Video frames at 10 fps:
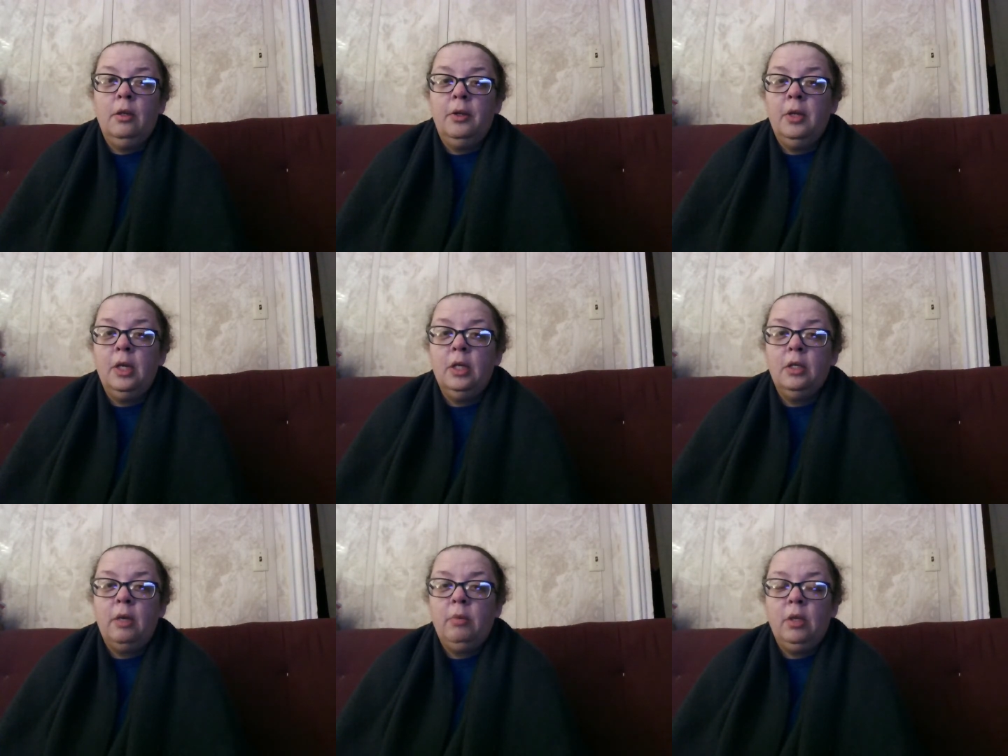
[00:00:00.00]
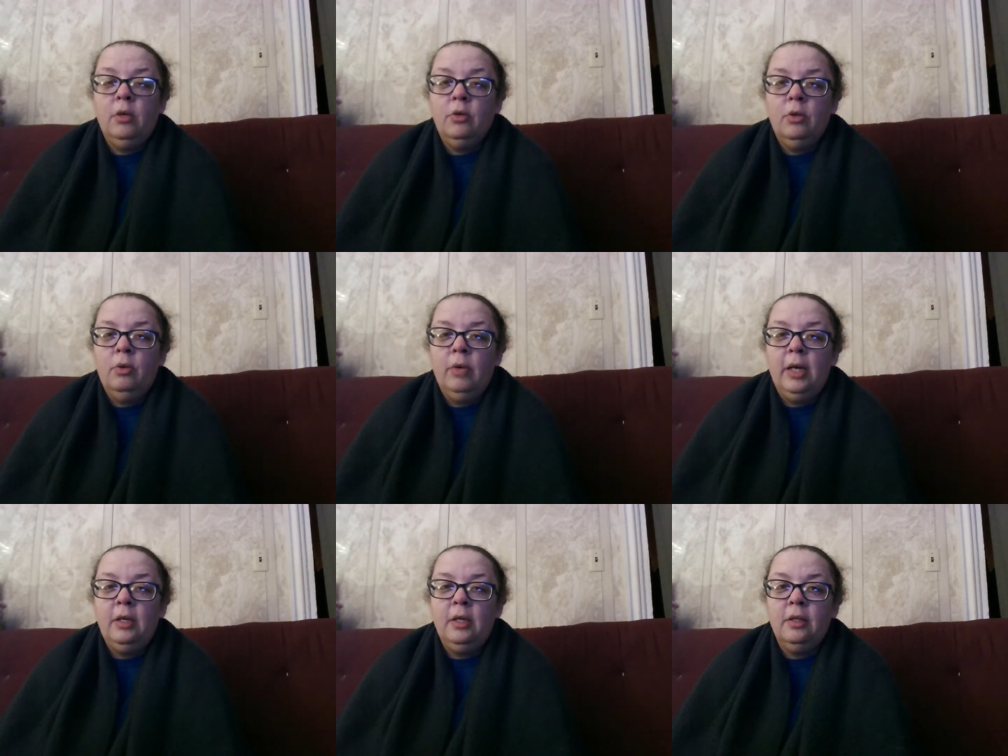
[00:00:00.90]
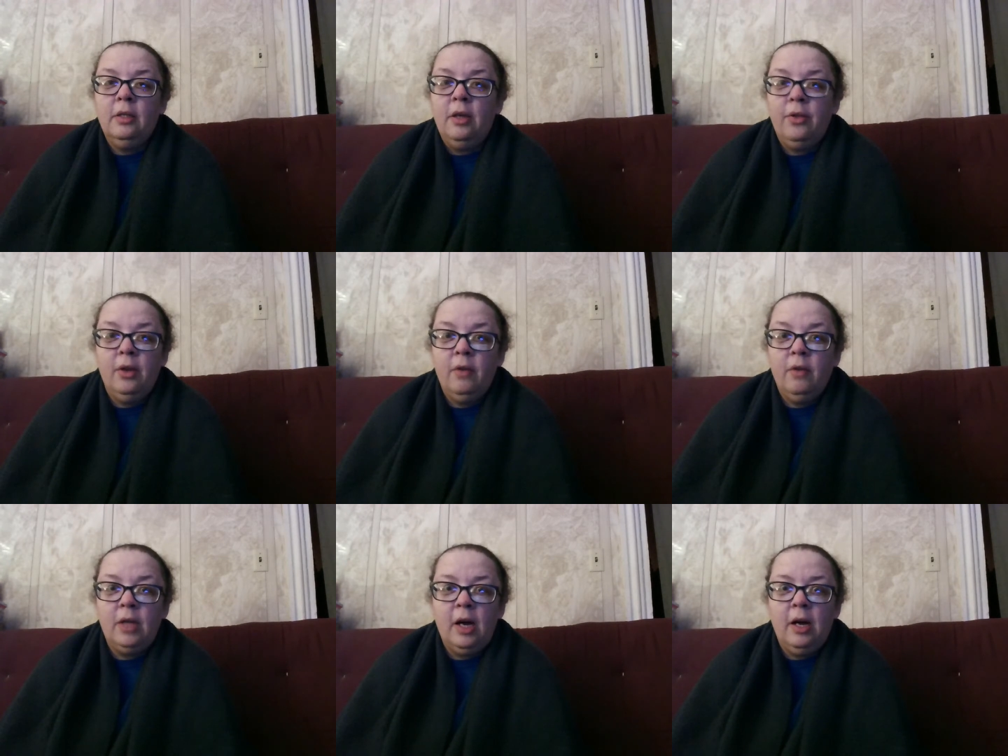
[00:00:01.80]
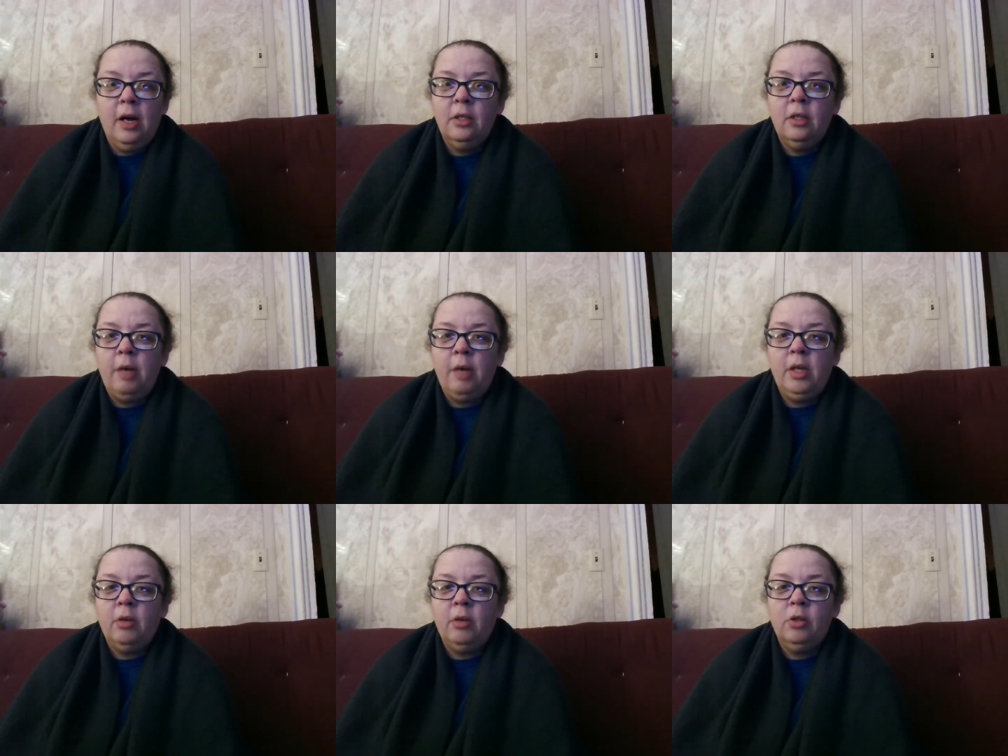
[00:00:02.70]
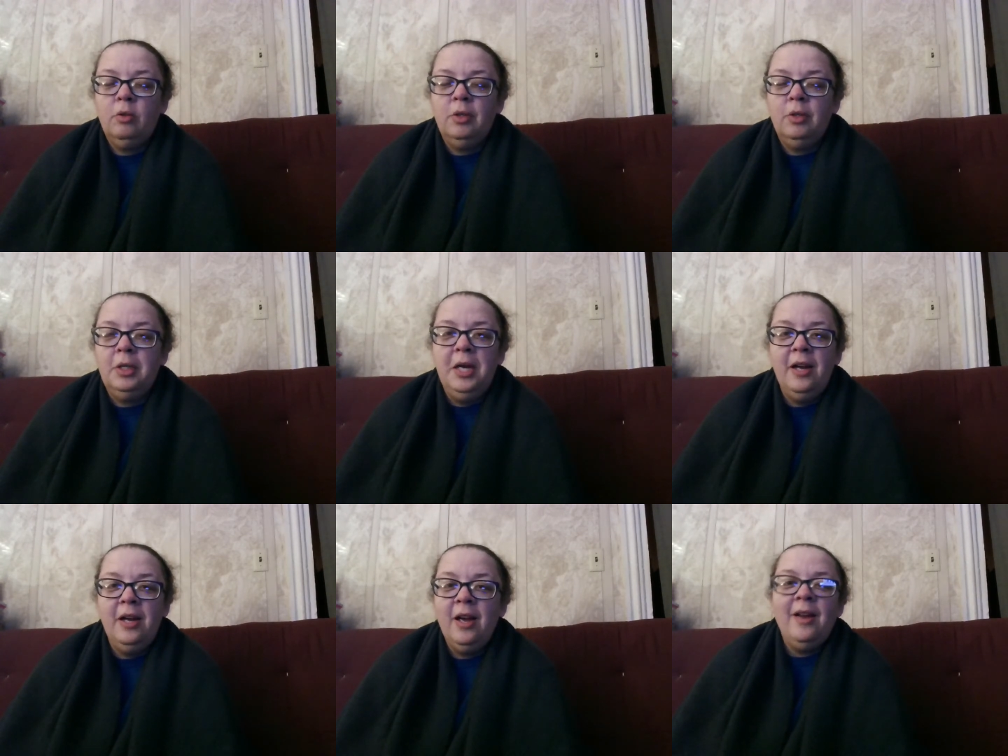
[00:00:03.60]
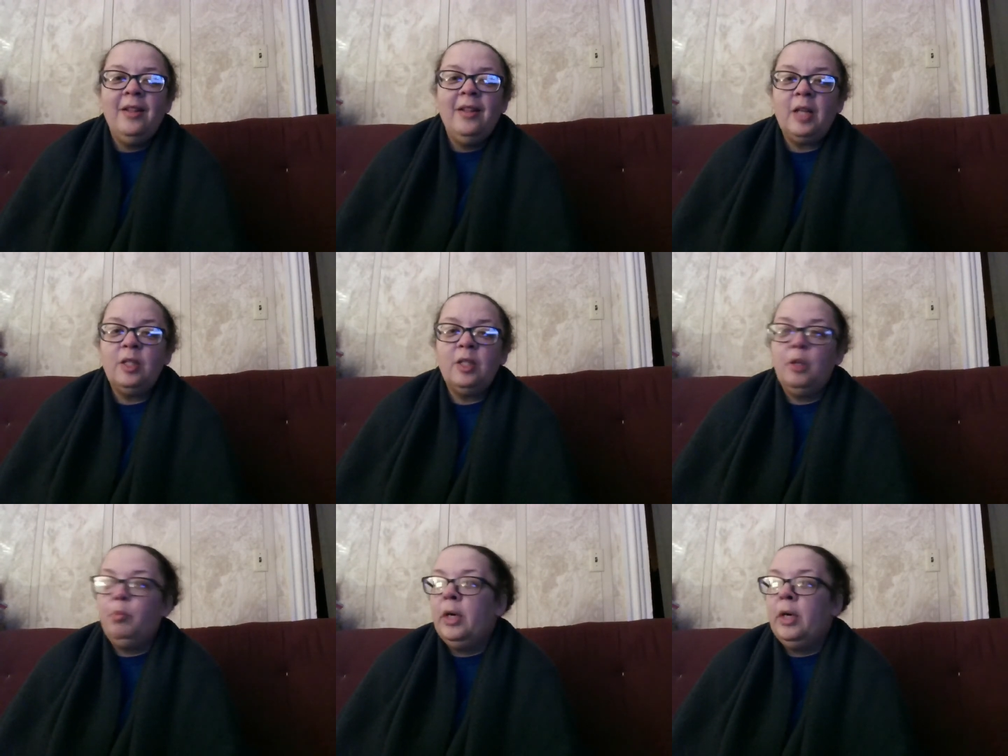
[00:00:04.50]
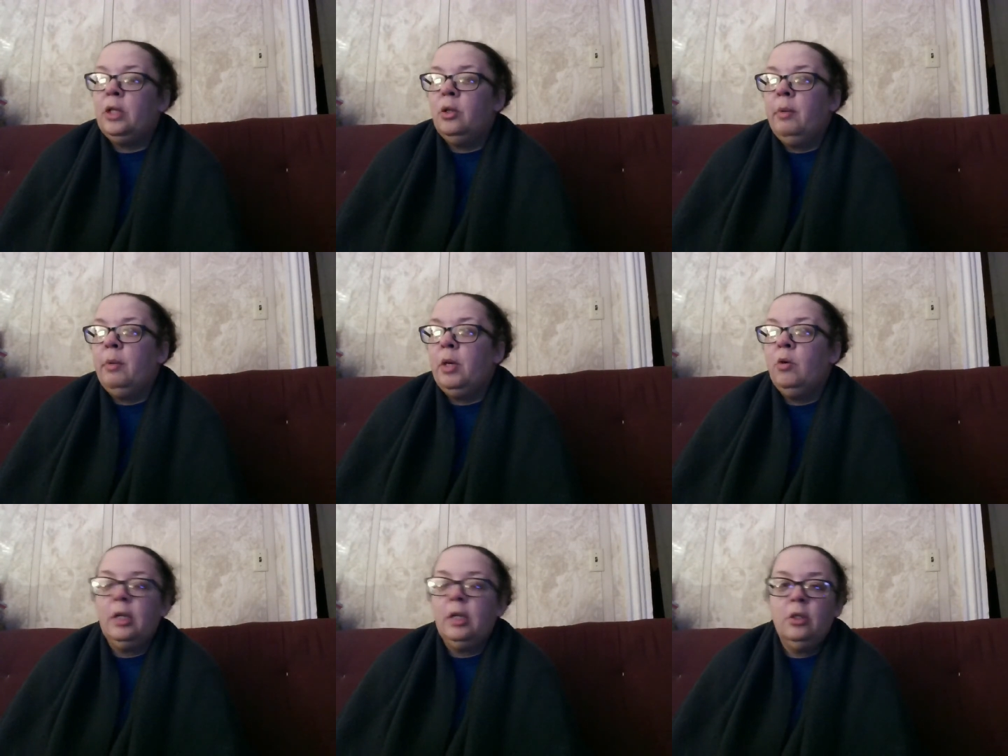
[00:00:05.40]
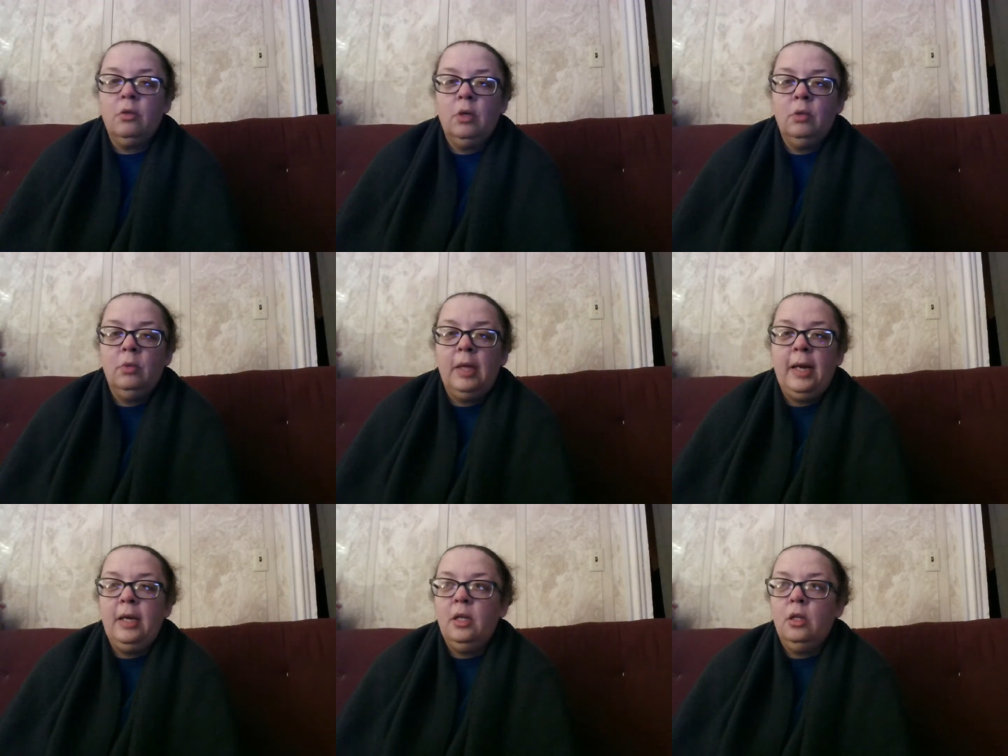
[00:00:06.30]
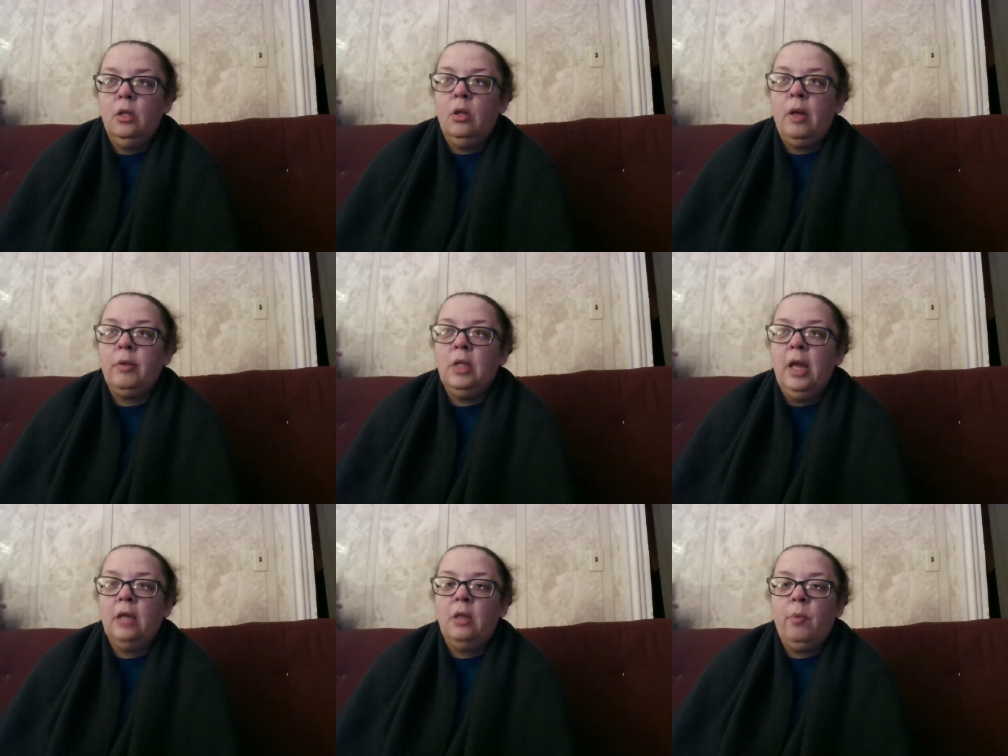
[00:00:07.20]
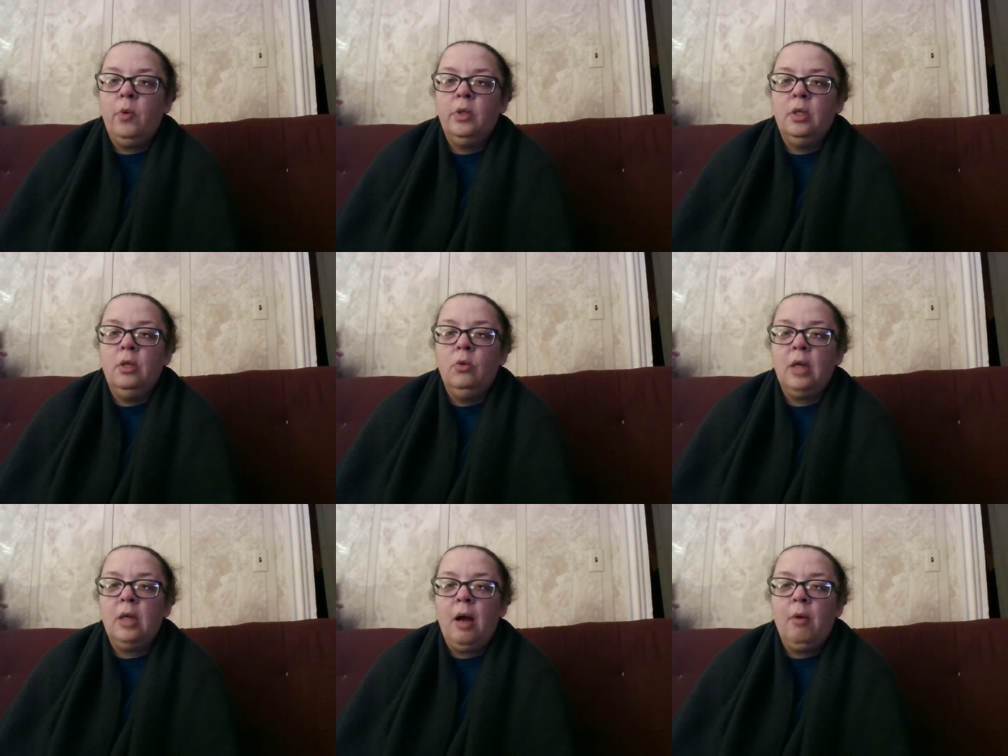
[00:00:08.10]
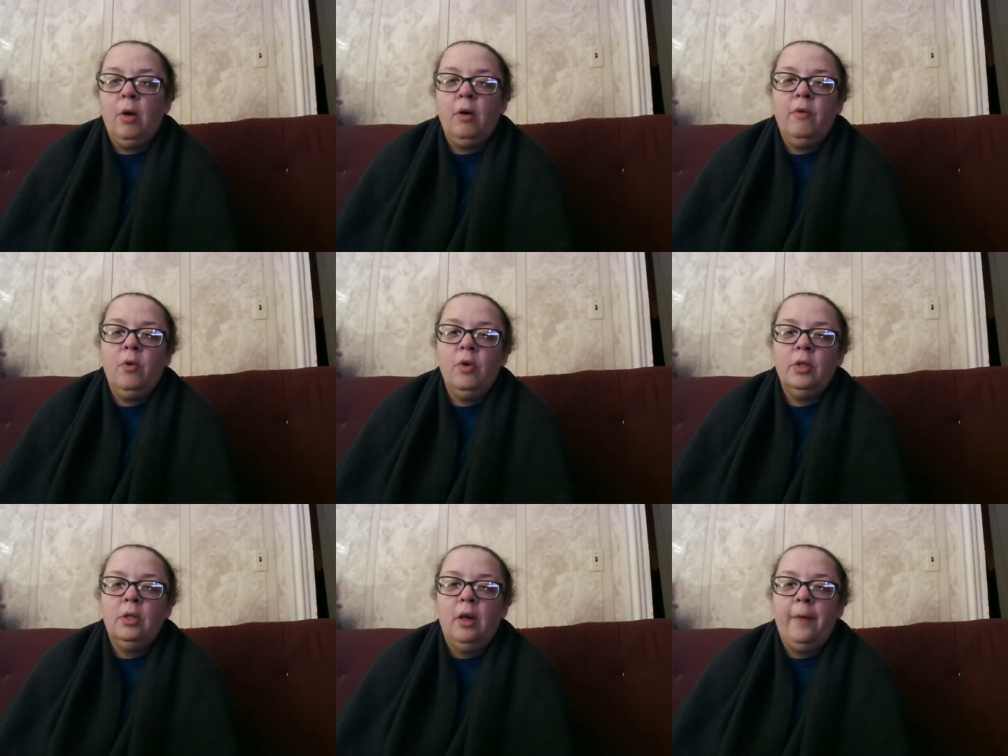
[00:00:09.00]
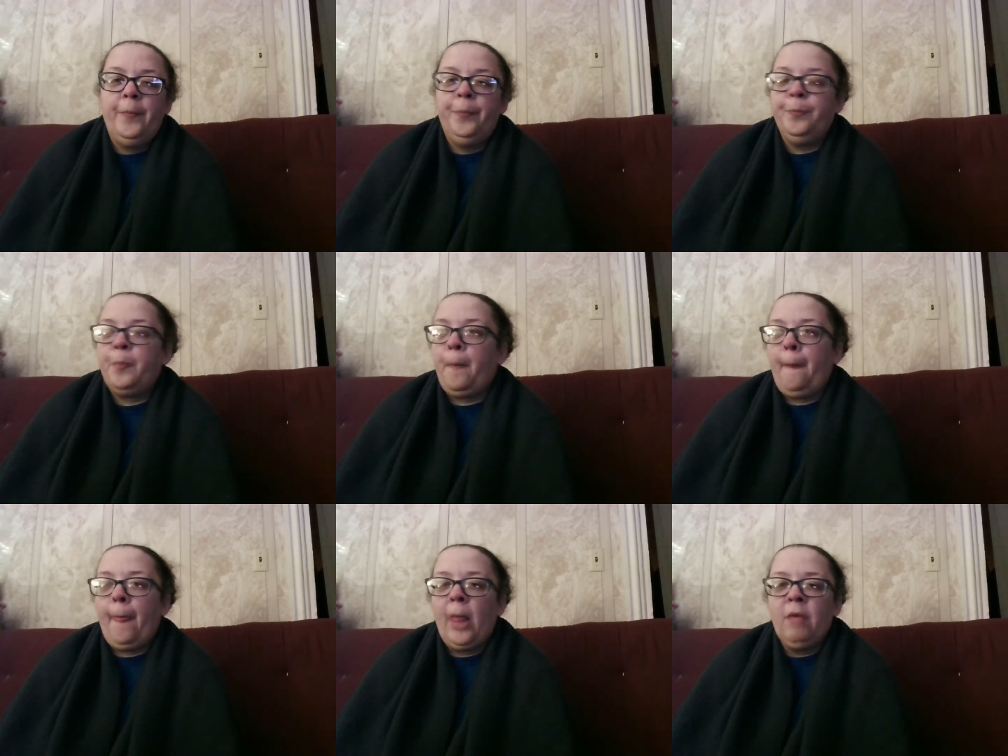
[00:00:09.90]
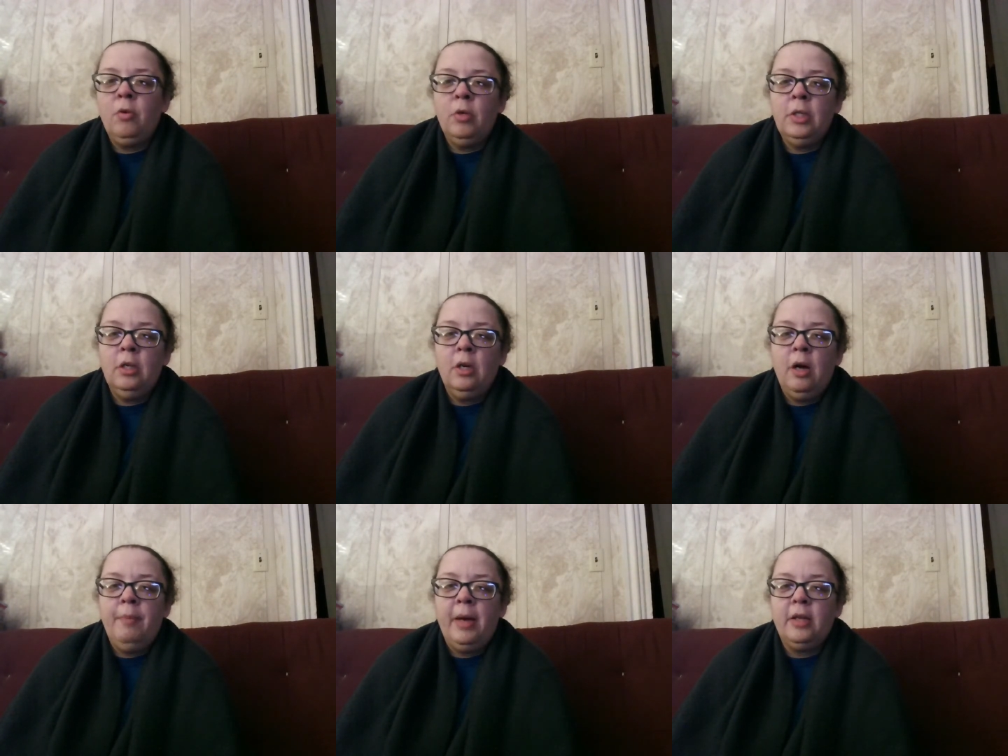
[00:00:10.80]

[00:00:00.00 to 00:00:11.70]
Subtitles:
the thing is, I mean, there's no endings. Nothing ever dies. I mean, that's that's the point. So anybody who got disgruntled with that ending, that was the last time we're going to see Luke Skywalker. Of course not. Of course he could come